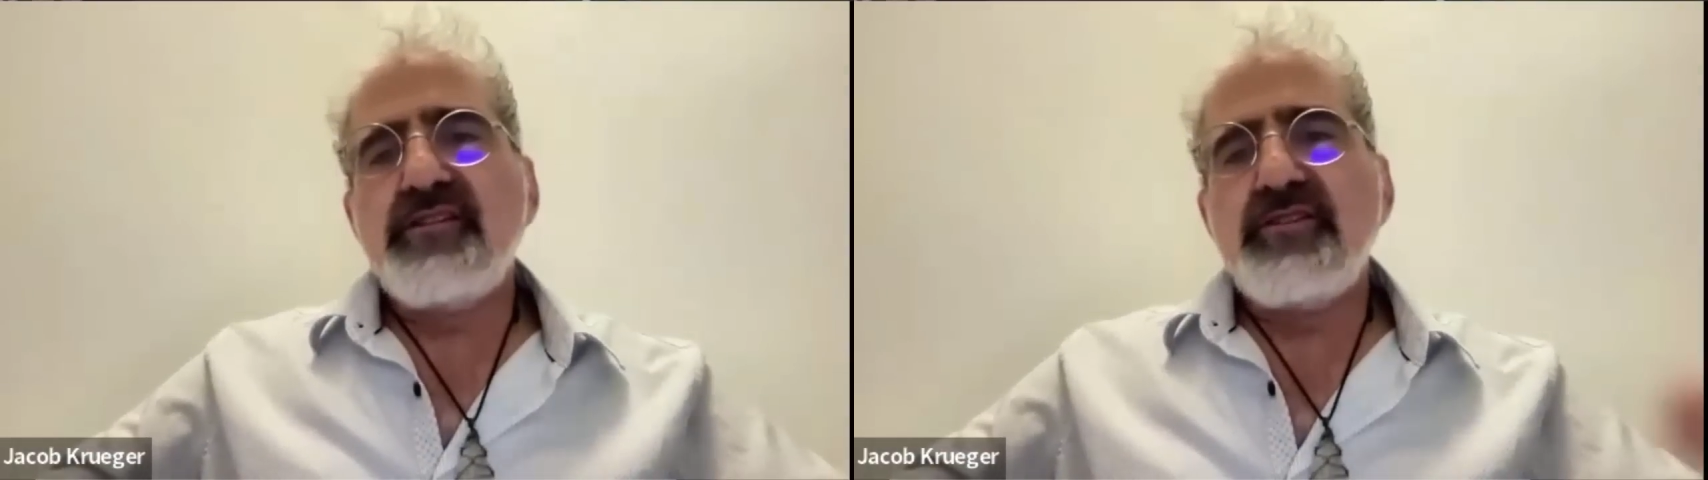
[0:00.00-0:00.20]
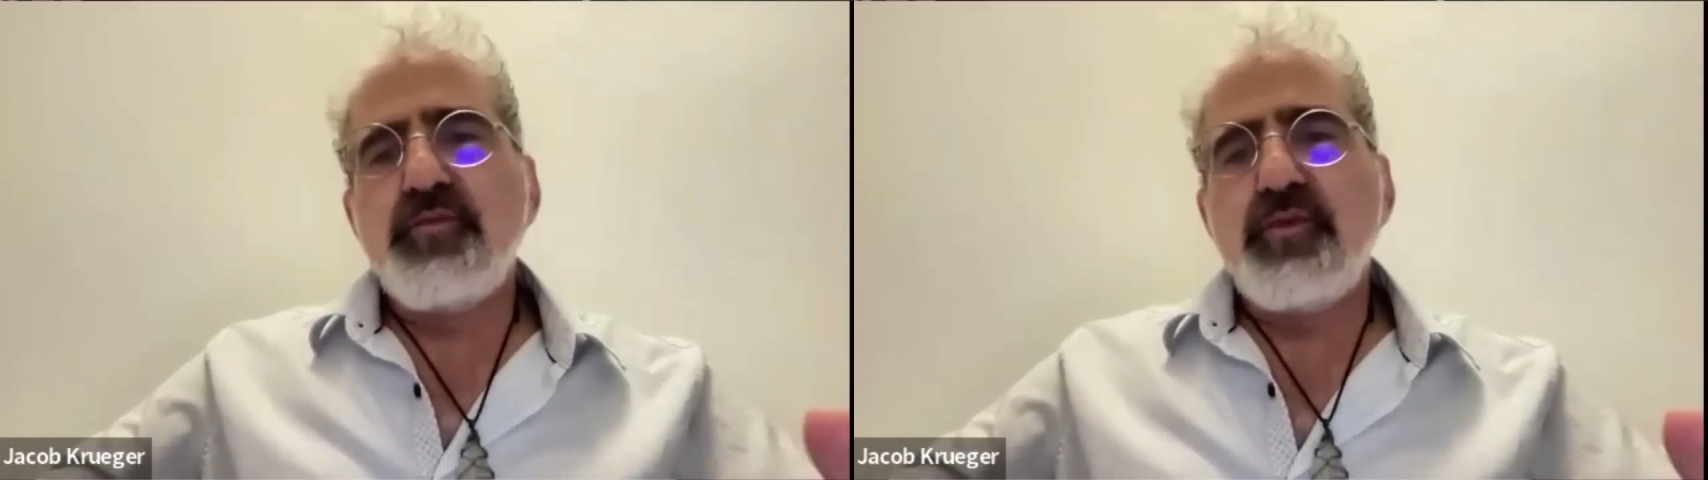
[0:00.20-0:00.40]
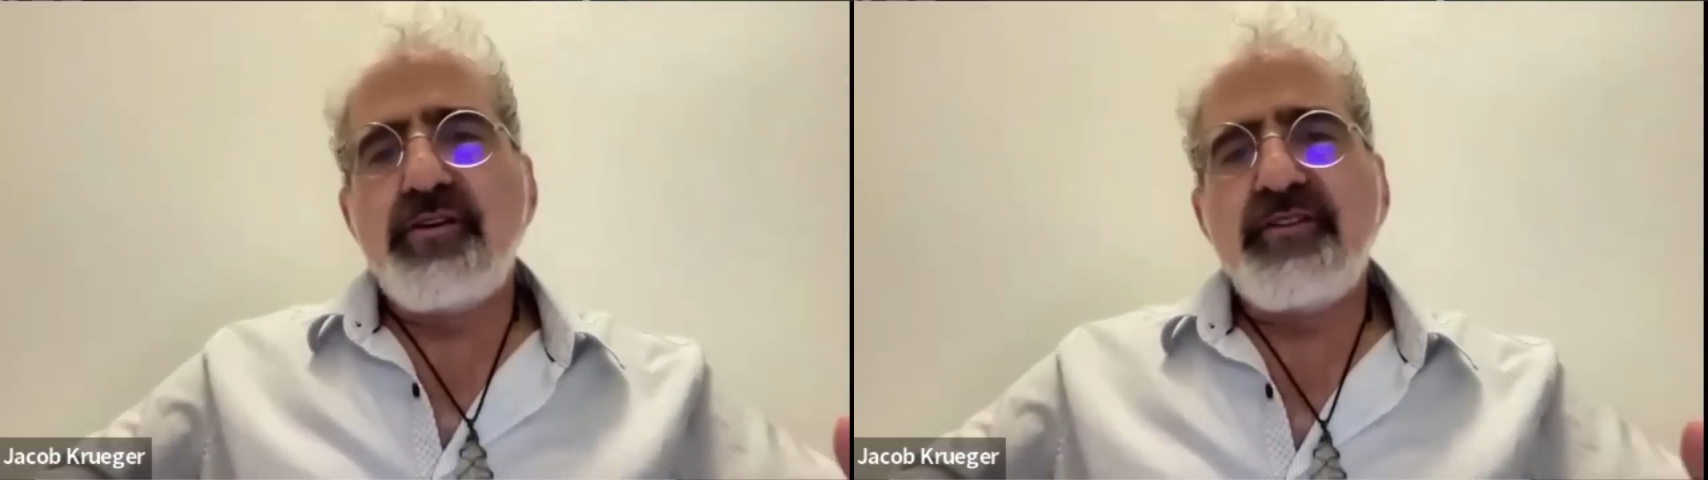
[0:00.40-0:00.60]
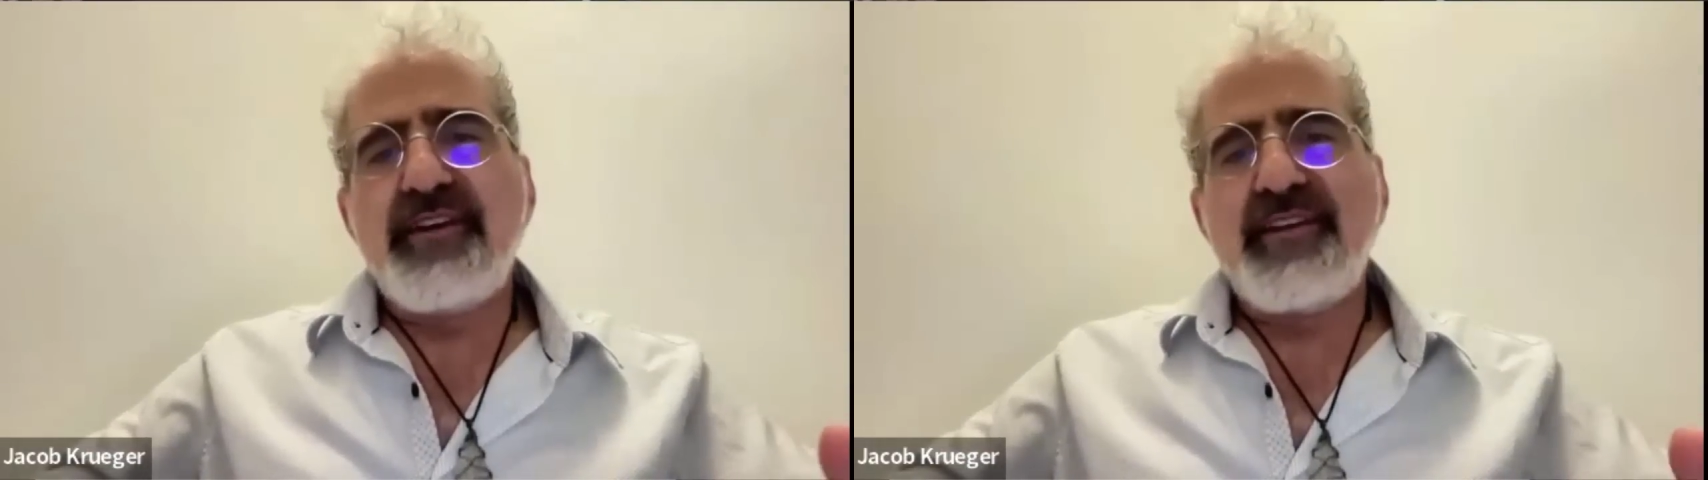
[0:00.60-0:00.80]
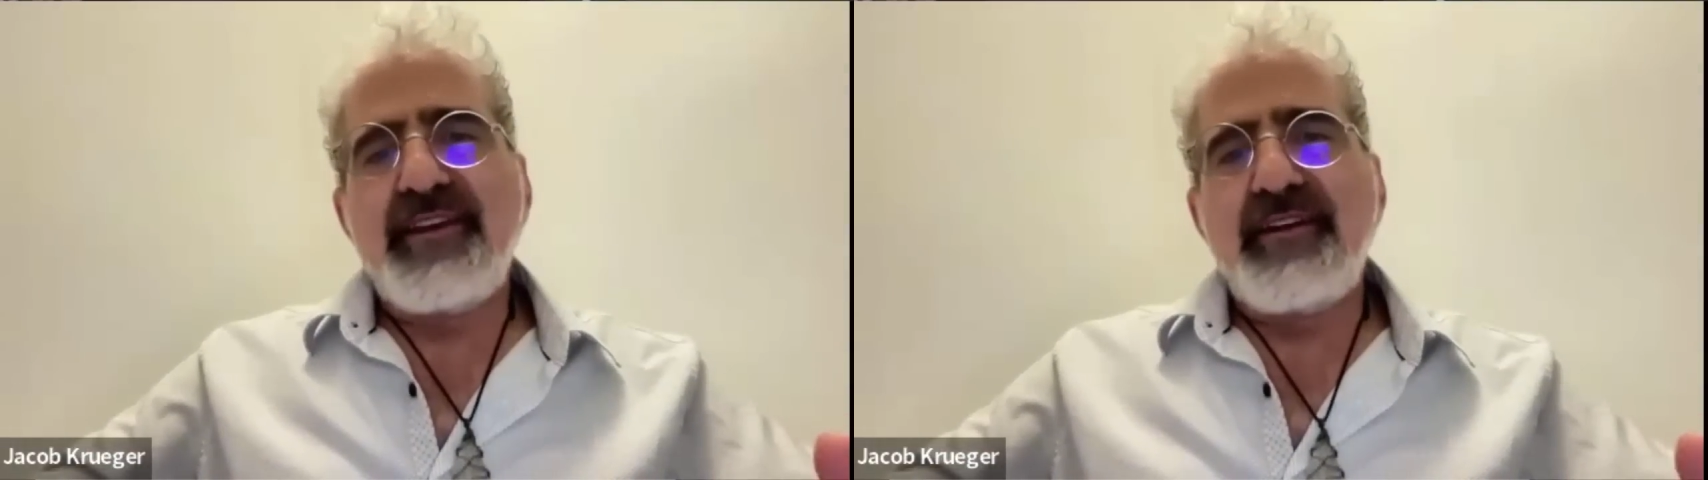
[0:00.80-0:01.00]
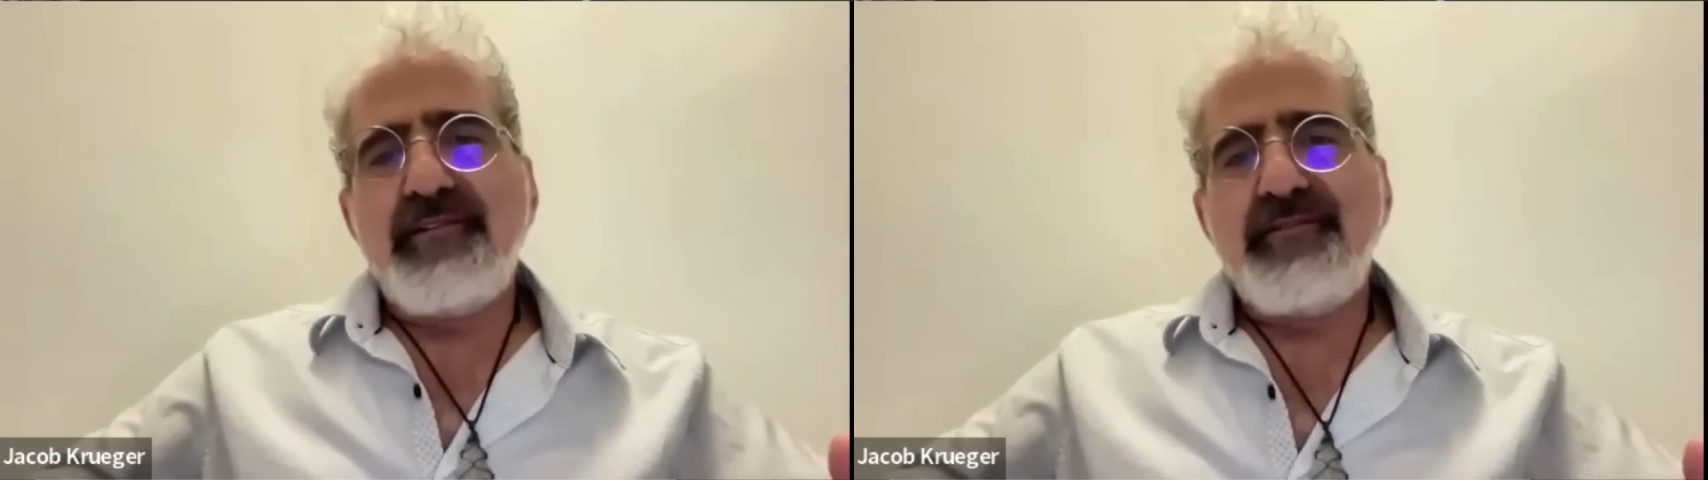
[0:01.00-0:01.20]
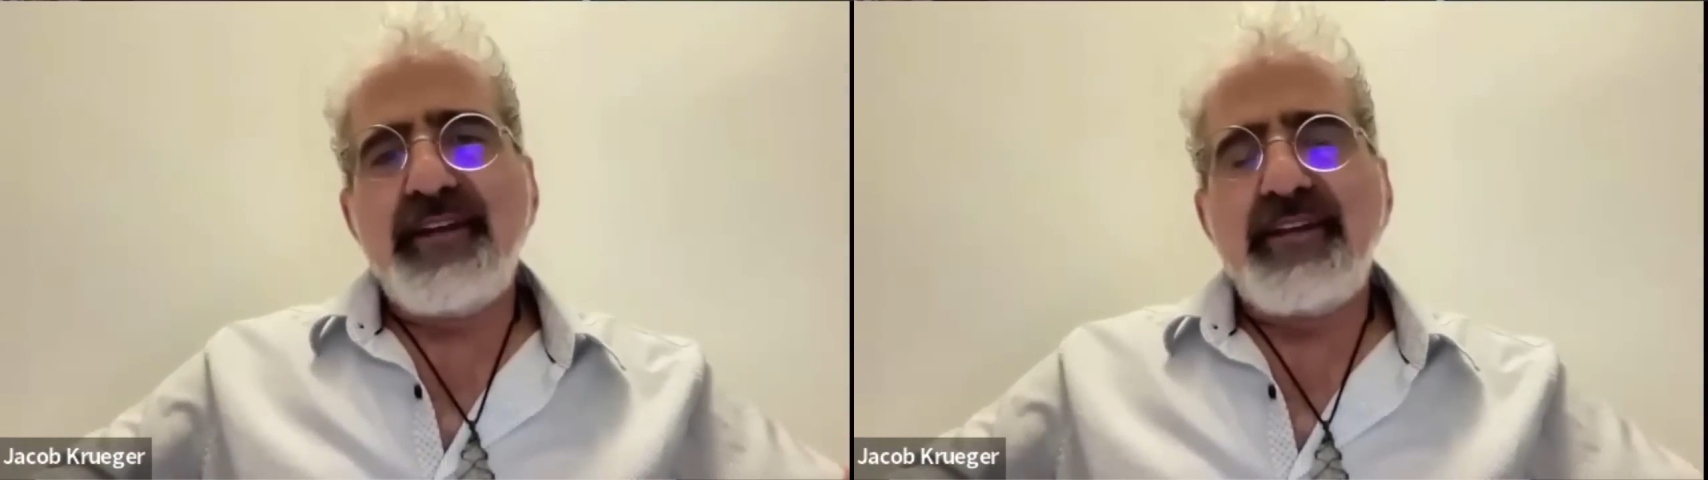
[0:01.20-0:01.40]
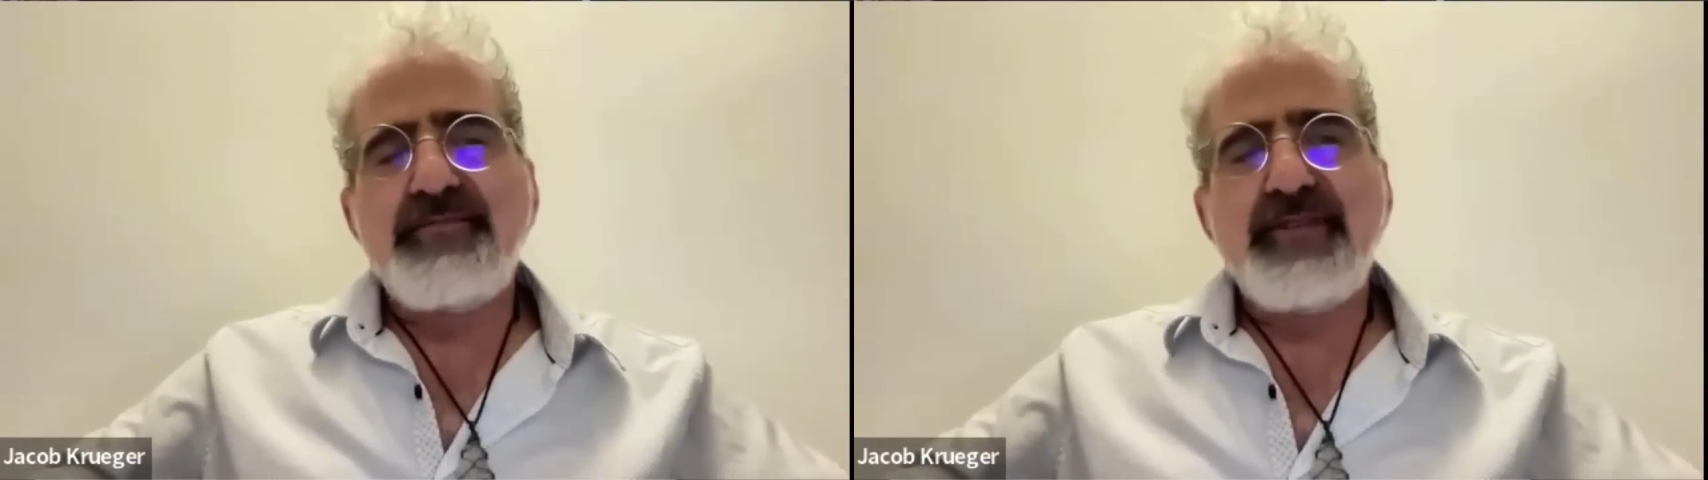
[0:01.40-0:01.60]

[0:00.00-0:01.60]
this word that often gets